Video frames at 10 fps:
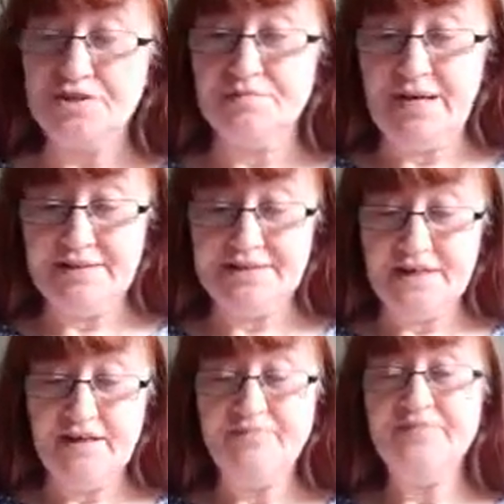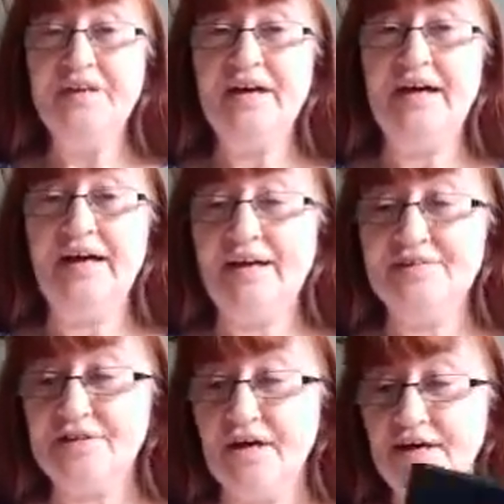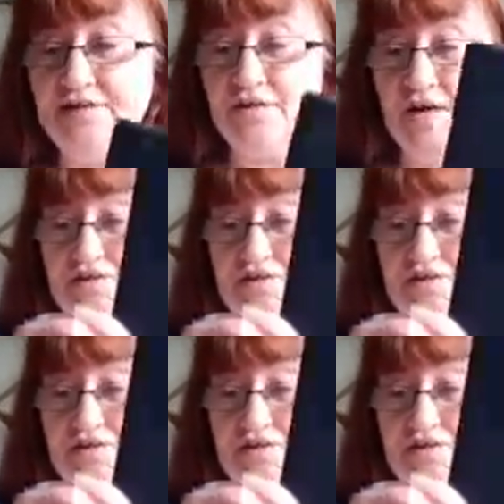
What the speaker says: watch them later. And I